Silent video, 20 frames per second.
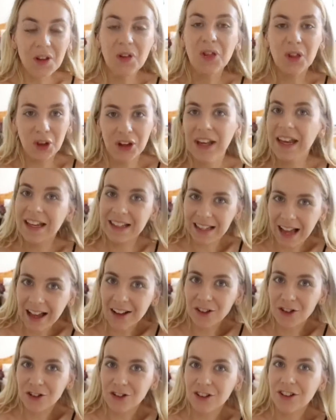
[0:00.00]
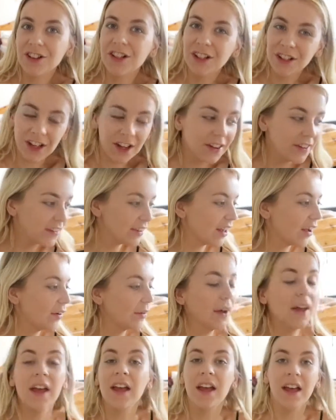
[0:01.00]
looking natural, you know.
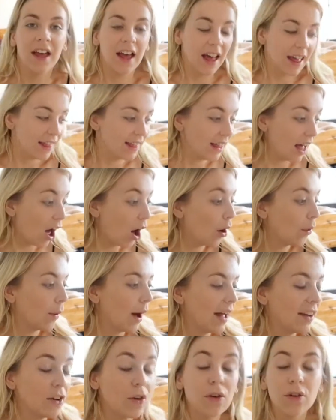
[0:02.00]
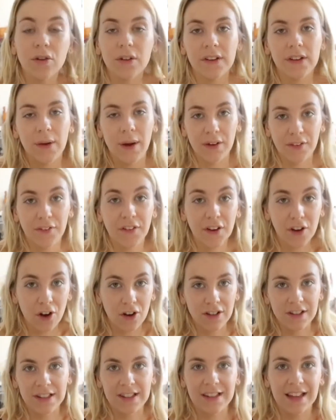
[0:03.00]
So oh, and also I
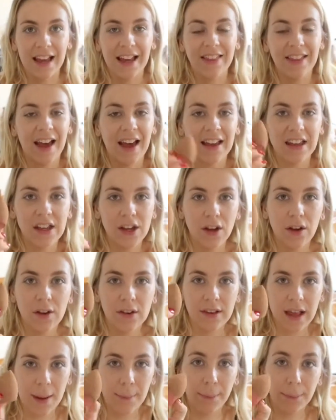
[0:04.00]
forgot to say that I use a